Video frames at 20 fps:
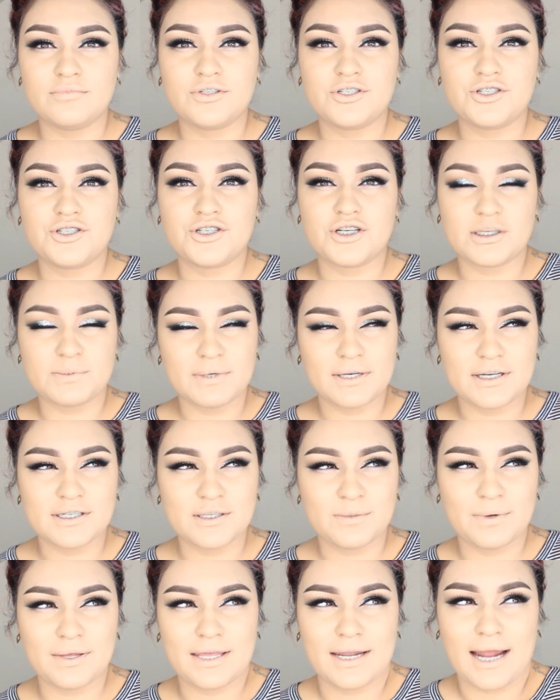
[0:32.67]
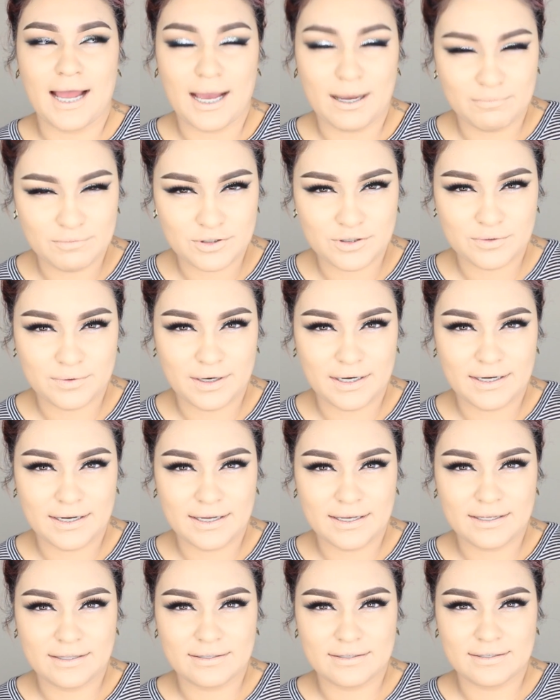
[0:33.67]
Just because the way that I'm doing
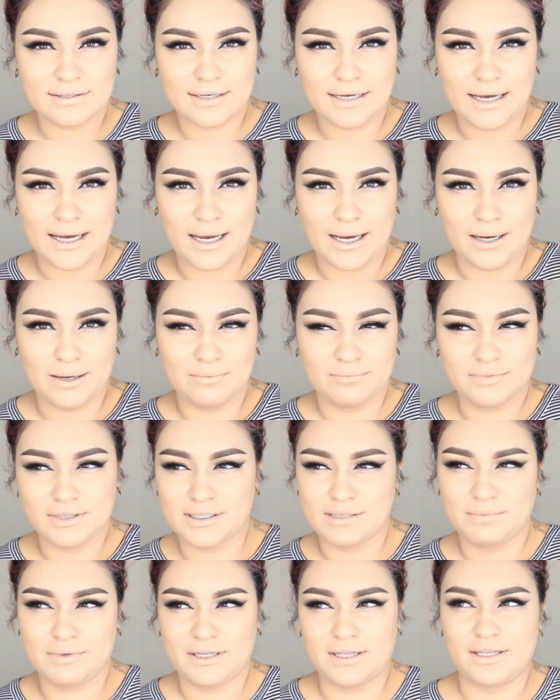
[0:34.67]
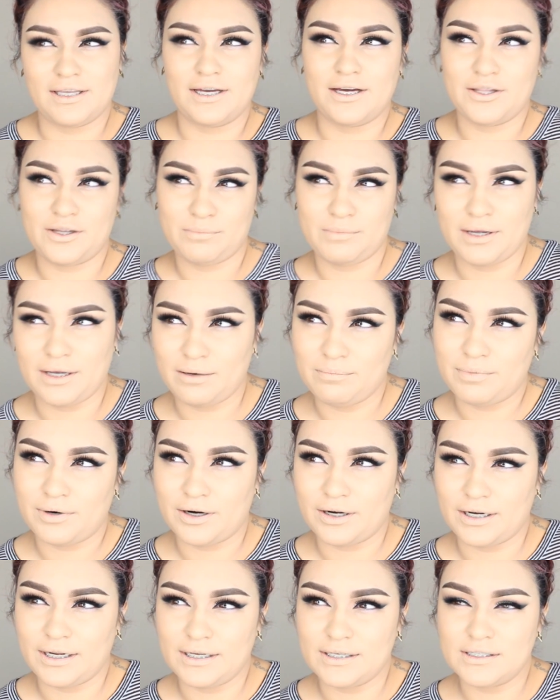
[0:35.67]
it doesn't mean that the other makeup
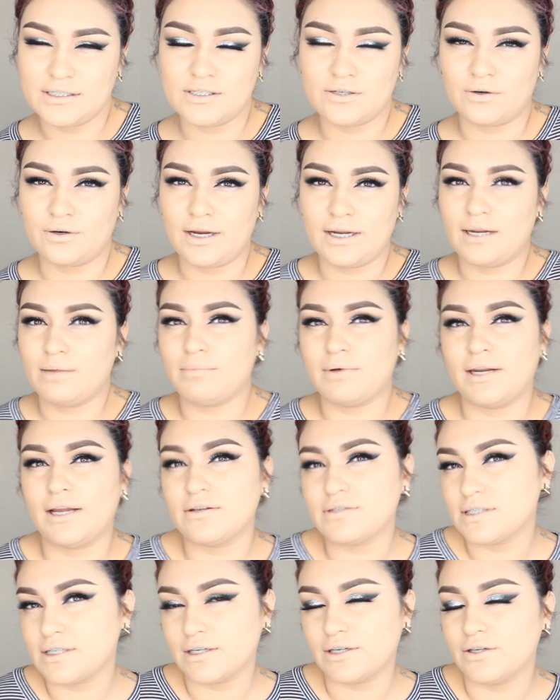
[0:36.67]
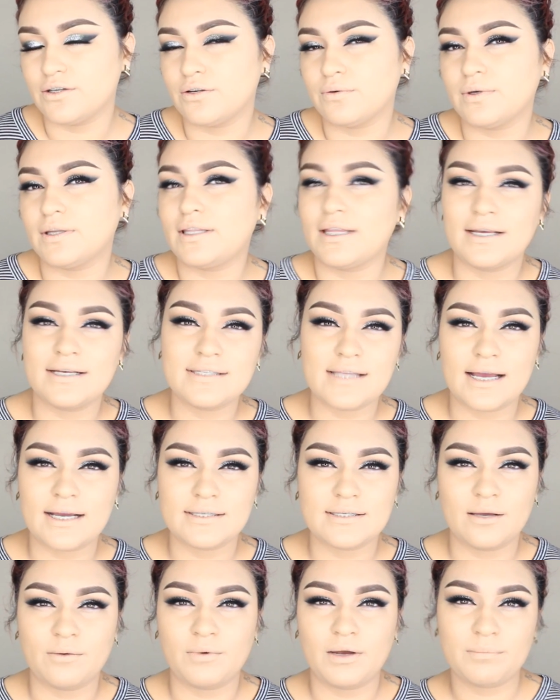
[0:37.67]
artist or anybody else is going to do it the
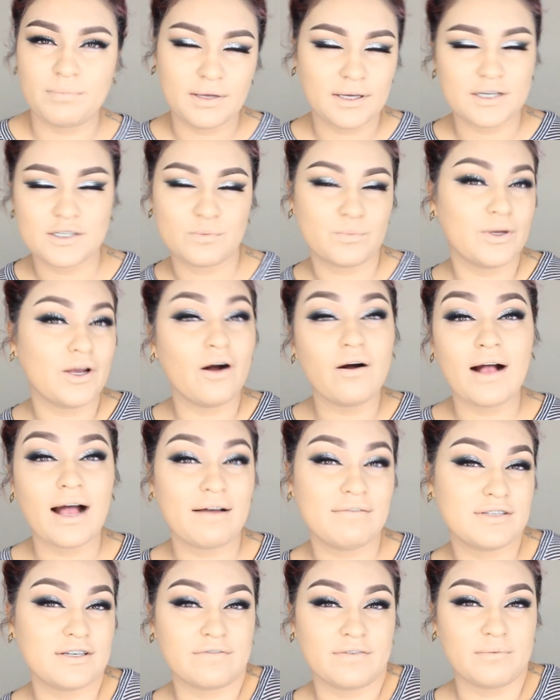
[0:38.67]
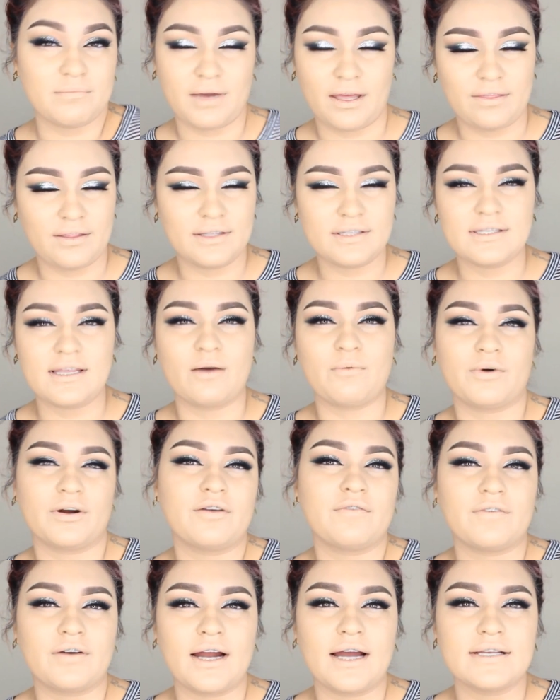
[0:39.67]
exact same way, because we all have different methods that
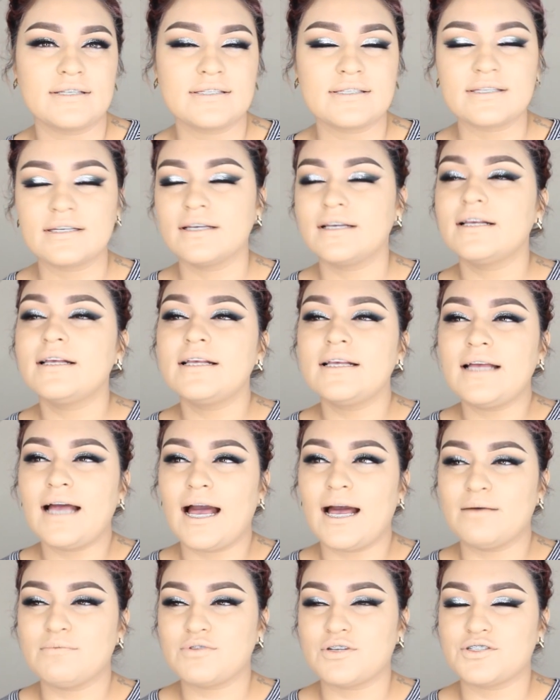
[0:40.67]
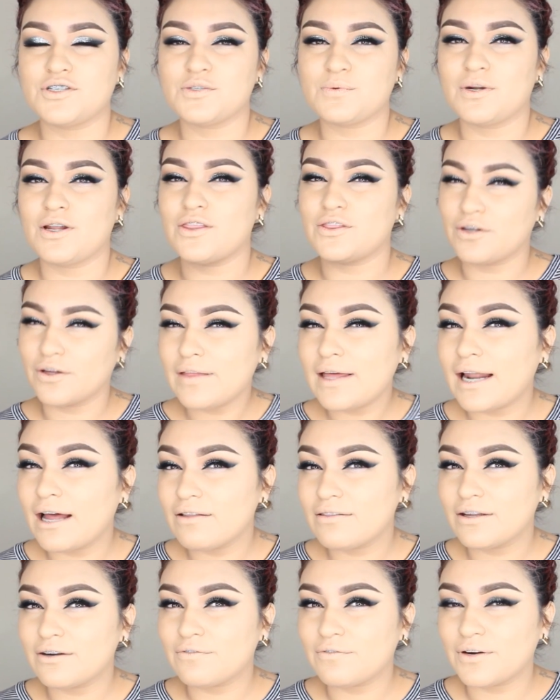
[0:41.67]
work for us. So I just want to throw that
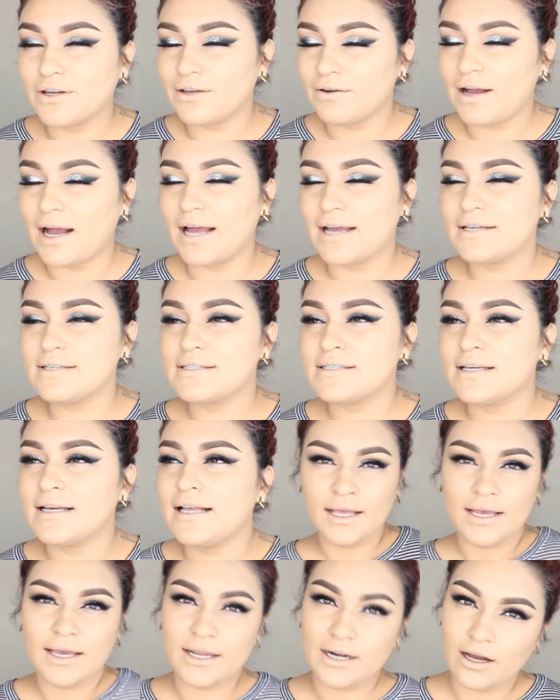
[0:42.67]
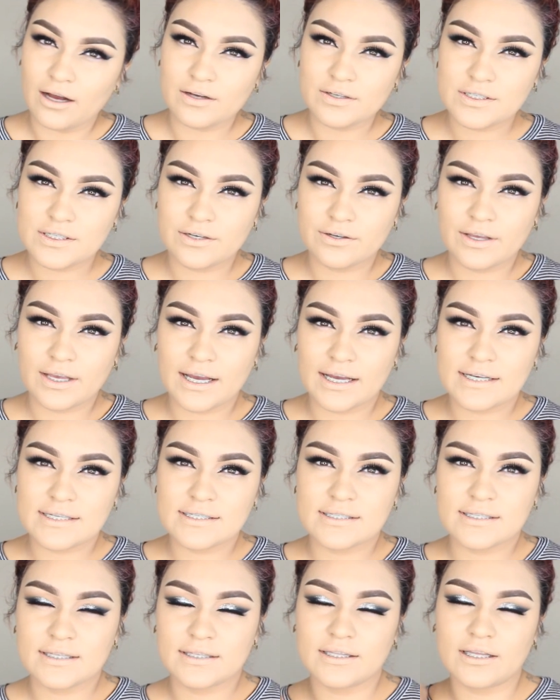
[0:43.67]
out there for you guys. And also, you
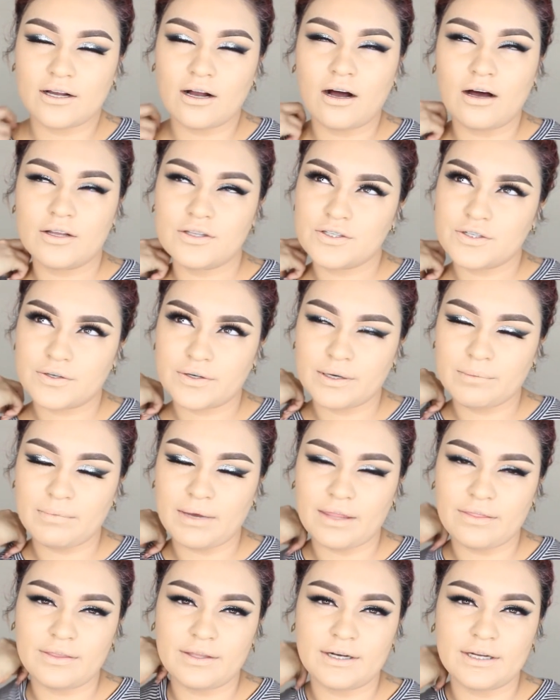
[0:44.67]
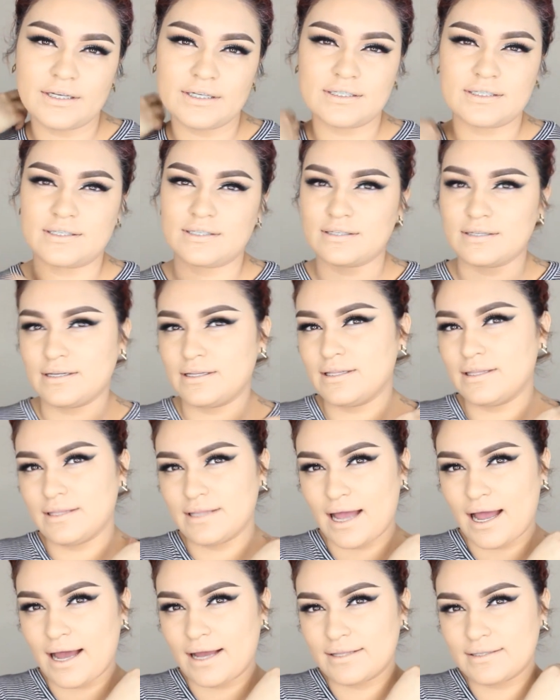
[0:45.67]
guys, the contouring method is
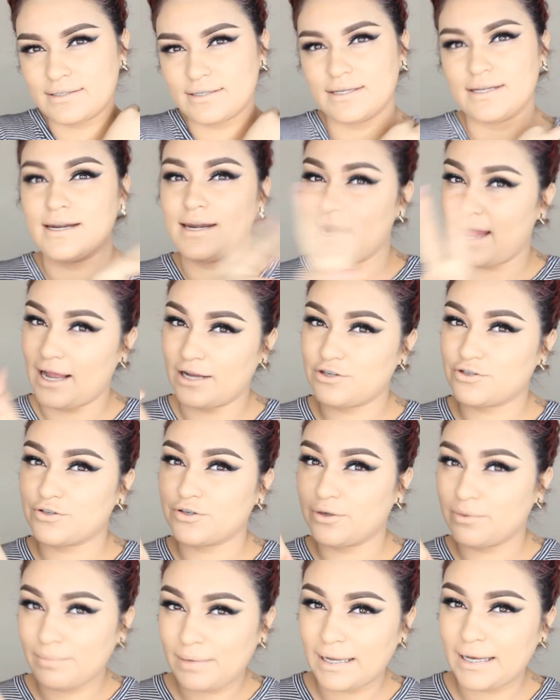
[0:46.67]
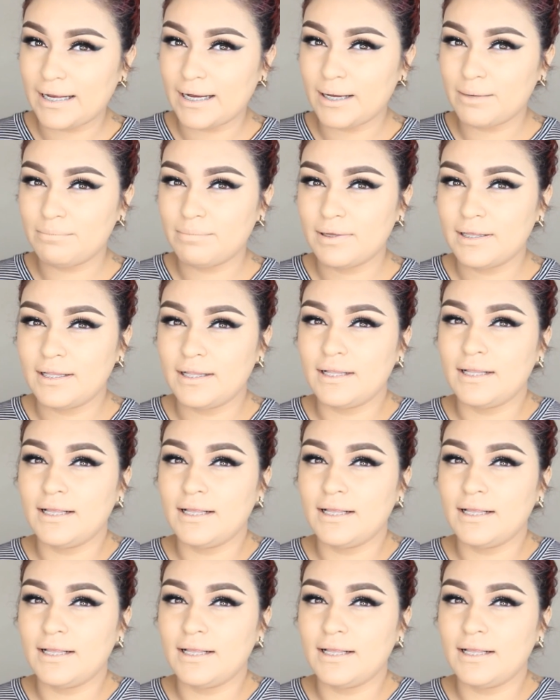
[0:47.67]
not natural makeup.